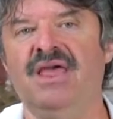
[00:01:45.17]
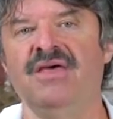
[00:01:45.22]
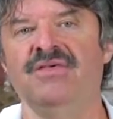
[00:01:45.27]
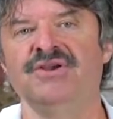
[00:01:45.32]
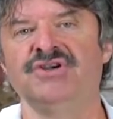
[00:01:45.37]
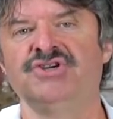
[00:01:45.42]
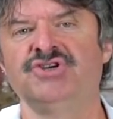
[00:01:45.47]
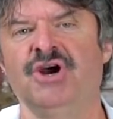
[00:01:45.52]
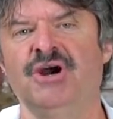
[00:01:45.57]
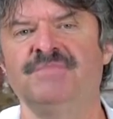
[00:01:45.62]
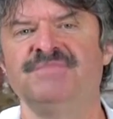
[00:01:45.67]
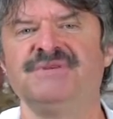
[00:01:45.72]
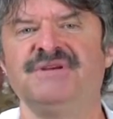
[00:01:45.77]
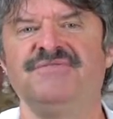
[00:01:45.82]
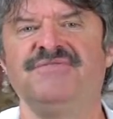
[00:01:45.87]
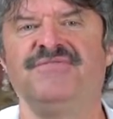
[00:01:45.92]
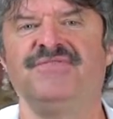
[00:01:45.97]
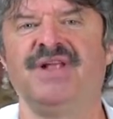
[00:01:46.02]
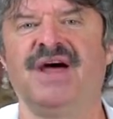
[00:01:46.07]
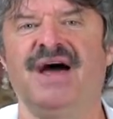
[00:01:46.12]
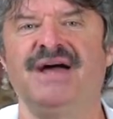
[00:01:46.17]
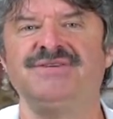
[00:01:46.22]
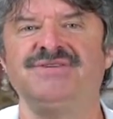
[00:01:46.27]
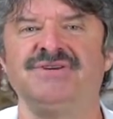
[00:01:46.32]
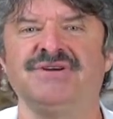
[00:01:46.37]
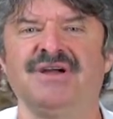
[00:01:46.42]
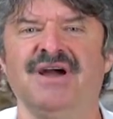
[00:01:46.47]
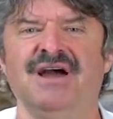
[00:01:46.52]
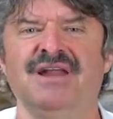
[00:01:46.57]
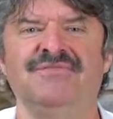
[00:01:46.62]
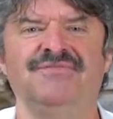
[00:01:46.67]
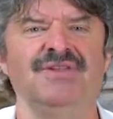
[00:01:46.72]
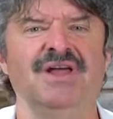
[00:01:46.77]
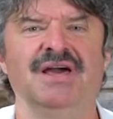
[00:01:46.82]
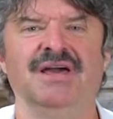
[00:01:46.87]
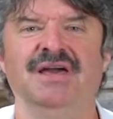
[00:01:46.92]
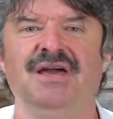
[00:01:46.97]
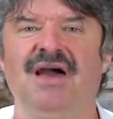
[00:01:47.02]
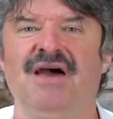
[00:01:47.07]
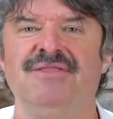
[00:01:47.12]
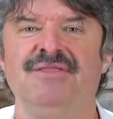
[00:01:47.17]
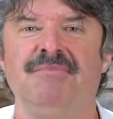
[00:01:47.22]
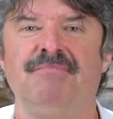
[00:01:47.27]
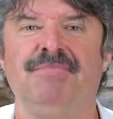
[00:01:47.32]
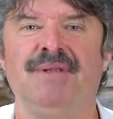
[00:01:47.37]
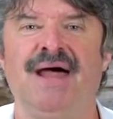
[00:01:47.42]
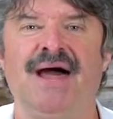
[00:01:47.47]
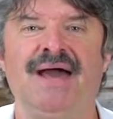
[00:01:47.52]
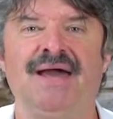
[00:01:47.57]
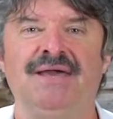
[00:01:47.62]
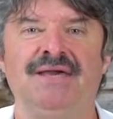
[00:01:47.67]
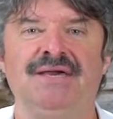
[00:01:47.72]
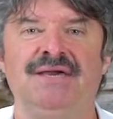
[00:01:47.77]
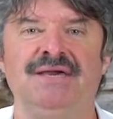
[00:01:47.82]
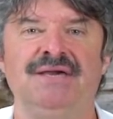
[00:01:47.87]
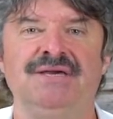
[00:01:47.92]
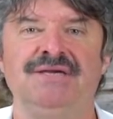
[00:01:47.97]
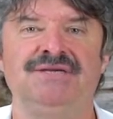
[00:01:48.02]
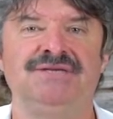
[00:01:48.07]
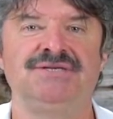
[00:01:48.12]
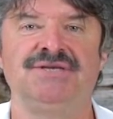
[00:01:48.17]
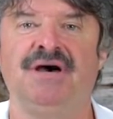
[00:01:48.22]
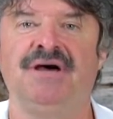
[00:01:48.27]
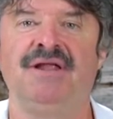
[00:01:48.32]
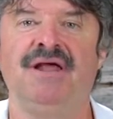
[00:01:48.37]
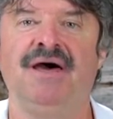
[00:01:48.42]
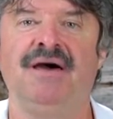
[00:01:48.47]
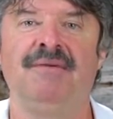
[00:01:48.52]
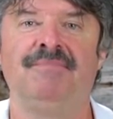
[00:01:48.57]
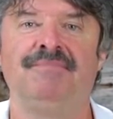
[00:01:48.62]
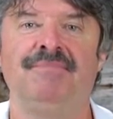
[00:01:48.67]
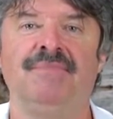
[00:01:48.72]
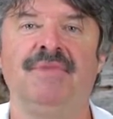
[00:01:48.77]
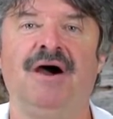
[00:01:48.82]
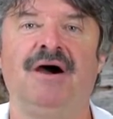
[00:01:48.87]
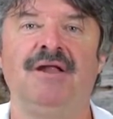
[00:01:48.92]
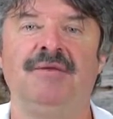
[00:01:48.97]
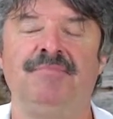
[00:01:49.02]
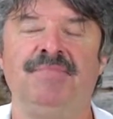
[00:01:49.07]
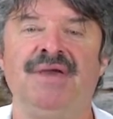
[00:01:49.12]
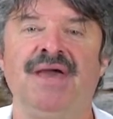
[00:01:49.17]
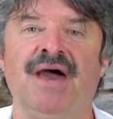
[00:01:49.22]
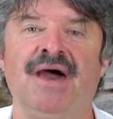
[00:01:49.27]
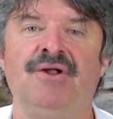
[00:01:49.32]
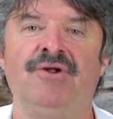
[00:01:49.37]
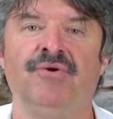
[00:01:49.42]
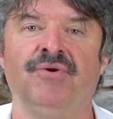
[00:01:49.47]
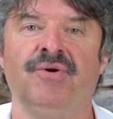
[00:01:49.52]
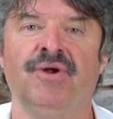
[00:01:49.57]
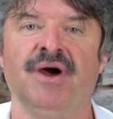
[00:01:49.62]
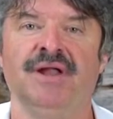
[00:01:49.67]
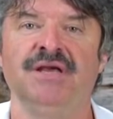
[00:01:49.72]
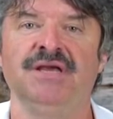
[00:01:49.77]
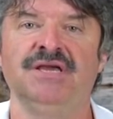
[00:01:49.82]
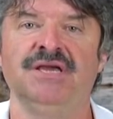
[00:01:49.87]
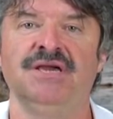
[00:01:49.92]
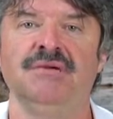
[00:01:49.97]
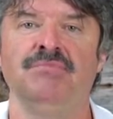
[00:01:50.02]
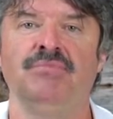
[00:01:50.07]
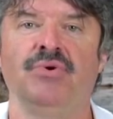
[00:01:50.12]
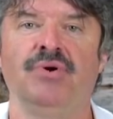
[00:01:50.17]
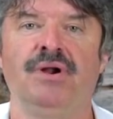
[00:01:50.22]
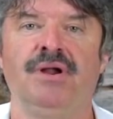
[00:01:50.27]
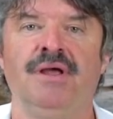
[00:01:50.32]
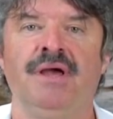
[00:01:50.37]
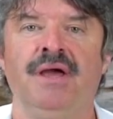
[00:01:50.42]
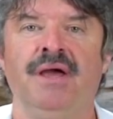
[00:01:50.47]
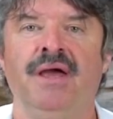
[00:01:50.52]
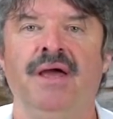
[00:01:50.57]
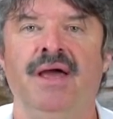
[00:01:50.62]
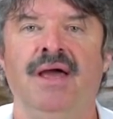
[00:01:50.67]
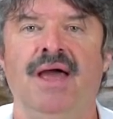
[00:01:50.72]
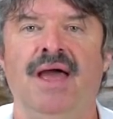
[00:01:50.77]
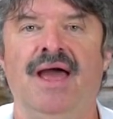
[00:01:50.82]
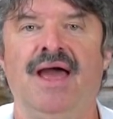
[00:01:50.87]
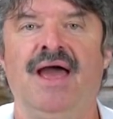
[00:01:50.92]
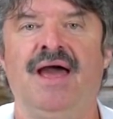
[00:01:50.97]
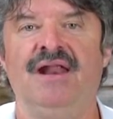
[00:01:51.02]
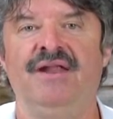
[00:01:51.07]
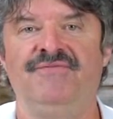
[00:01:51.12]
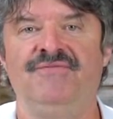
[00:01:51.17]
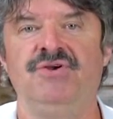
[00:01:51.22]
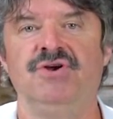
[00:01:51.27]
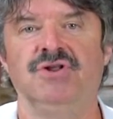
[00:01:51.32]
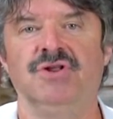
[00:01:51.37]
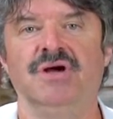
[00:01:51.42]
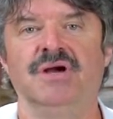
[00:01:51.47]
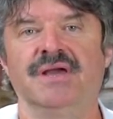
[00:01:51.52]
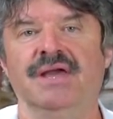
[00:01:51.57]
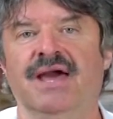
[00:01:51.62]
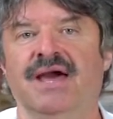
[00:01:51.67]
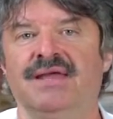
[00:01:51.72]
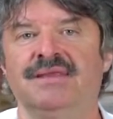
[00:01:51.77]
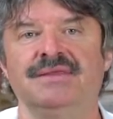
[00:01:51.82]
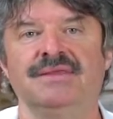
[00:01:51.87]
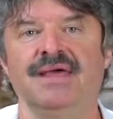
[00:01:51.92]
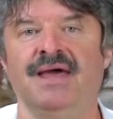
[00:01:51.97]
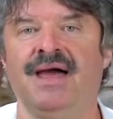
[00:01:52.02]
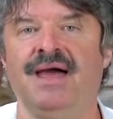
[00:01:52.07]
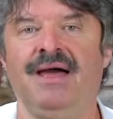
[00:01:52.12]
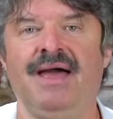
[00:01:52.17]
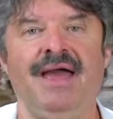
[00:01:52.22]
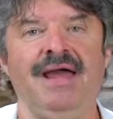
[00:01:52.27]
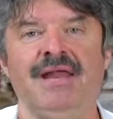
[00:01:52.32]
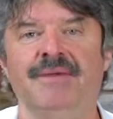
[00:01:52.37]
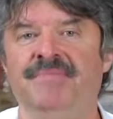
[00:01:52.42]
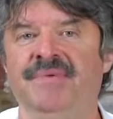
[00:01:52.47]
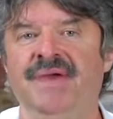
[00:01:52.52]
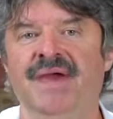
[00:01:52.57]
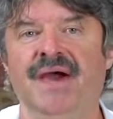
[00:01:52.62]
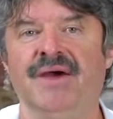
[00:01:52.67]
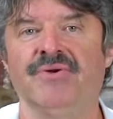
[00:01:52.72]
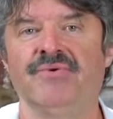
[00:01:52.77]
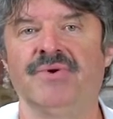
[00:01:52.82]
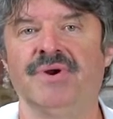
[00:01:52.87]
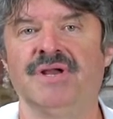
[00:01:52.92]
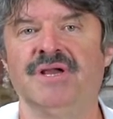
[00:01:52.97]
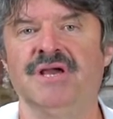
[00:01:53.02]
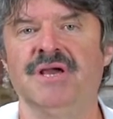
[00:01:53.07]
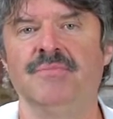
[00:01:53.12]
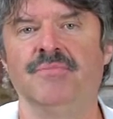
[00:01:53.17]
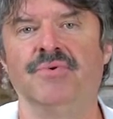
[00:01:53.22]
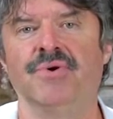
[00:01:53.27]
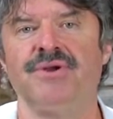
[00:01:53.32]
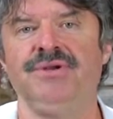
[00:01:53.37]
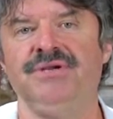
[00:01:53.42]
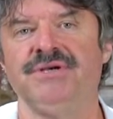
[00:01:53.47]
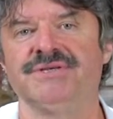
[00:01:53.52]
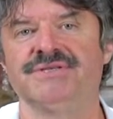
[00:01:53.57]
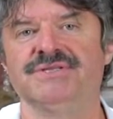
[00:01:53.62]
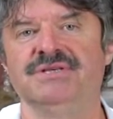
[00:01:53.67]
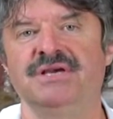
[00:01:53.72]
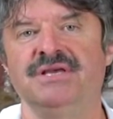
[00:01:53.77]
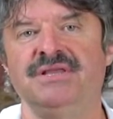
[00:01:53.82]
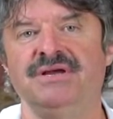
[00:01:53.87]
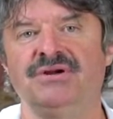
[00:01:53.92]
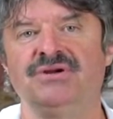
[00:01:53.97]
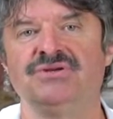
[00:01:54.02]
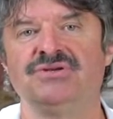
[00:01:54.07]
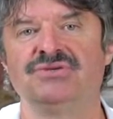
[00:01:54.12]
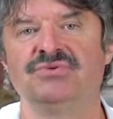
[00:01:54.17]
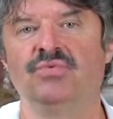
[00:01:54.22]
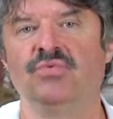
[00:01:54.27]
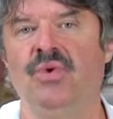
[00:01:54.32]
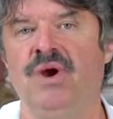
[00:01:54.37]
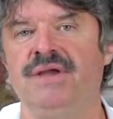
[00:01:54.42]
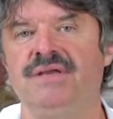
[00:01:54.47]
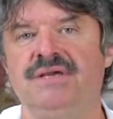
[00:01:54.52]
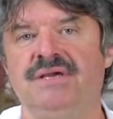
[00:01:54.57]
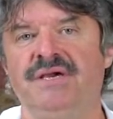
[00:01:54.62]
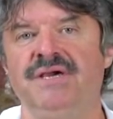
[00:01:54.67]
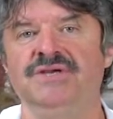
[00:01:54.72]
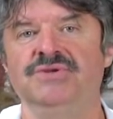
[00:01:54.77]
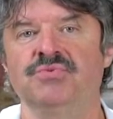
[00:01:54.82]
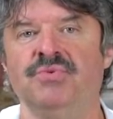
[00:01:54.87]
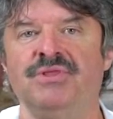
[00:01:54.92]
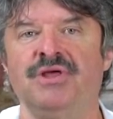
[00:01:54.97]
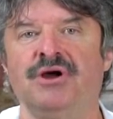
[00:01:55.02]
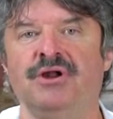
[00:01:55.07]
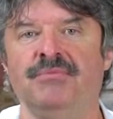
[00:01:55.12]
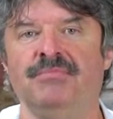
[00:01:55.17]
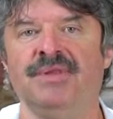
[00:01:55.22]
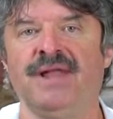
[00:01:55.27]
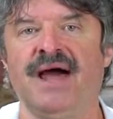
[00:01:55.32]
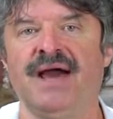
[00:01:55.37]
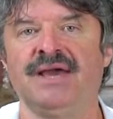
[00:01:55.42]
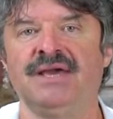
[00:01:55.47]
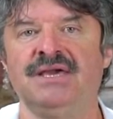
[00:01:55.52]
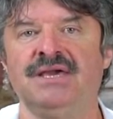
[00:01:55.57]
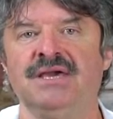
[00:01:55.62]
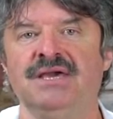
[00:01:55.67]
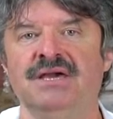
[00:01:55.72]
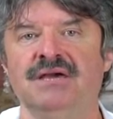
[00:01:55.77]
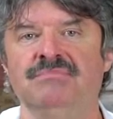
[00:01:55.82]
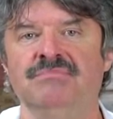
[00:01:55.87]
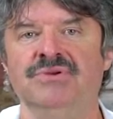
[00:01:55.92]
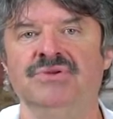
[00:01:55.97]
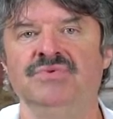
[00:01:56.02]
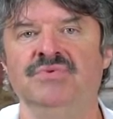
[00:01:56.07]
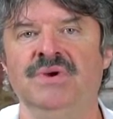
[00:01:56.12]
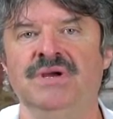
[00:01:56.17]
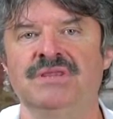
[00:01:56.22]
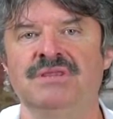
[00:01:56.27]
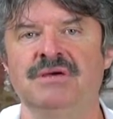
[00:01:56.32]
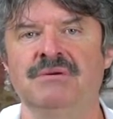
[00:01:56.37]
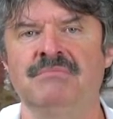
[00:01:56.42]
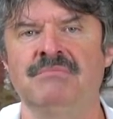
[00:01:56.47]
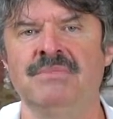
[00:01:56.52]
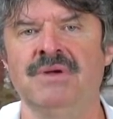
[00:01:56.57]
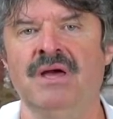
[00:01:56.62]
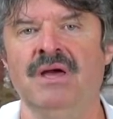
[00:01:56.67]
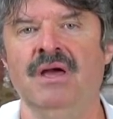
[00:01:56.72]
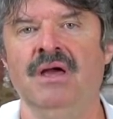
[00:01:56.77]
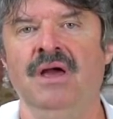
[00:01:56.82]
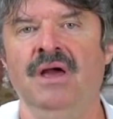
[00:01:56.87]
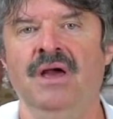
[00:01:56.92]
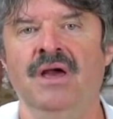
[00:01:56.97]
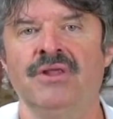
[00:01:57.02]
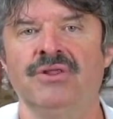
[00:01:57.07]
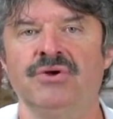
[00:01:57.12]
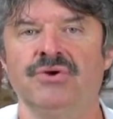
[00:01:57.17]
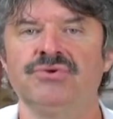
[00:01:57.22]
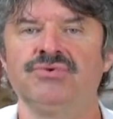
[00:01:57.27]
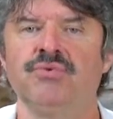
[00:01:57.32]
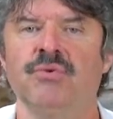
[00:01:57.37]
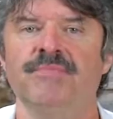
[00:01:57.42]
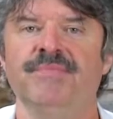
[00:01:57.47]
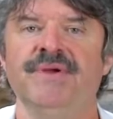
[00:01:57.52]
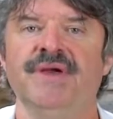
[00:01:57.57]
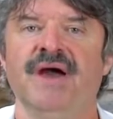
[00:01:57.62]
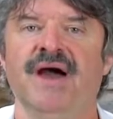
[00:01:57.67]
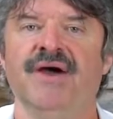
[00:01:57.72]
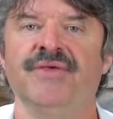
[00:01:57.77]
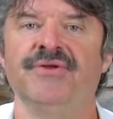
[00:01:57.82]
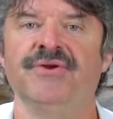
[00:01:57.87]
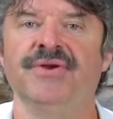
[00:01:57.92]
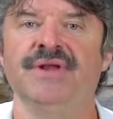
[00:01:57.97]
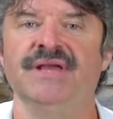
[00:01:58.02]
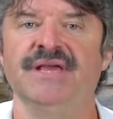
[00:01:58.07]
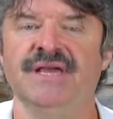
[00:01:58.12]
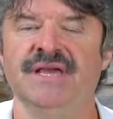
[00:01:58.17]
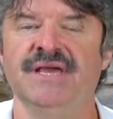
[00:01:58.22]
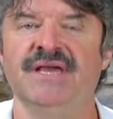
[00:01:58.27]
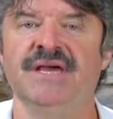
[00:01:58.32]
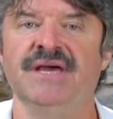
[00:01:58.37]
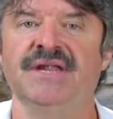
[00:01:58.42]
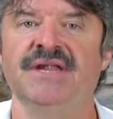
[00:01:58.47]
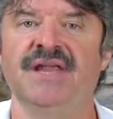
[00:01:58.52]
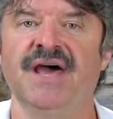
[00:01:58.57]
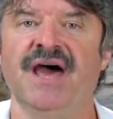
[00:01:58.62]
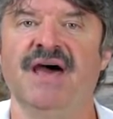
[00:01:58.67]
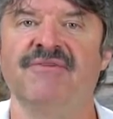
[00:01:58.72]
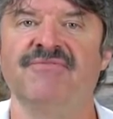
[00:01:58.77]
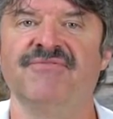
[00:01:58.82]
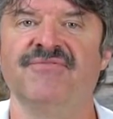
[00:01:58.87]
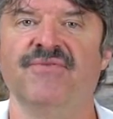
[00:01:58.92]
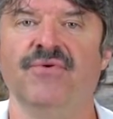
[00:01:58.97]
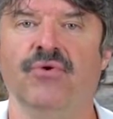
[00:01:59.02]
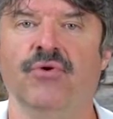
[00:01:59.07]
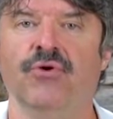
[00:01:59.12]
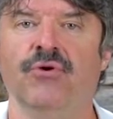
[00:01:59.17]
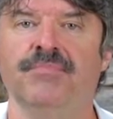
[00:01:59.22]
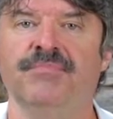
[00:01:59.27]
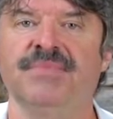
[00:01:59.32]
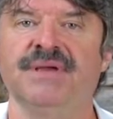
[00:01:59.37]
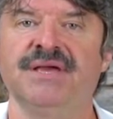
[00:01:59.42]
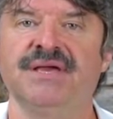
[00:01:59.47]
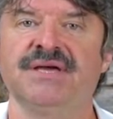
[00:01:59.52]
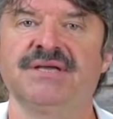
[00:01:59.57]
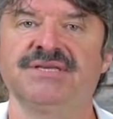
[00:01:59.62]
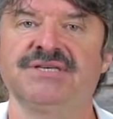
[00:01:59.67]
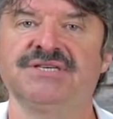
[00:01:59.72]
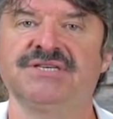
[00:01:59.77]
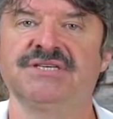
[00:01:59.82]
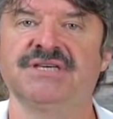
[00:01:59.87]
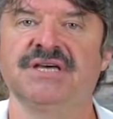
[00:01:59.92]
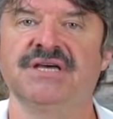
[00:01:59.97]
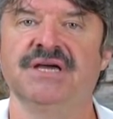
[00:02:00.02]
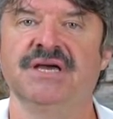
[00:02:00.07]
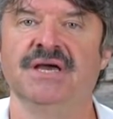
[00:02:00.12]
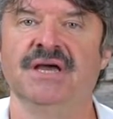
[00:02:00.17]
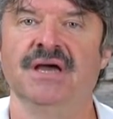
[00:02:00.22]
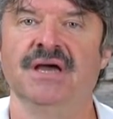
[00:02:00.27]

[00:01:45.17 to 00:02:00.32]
sharps and flats are kind of like the black keys on a piano or on a keyboard. And if you look at any piano or keyboard, you'll see there's white keys without a black key in between them. Those will be either E and F or B and C.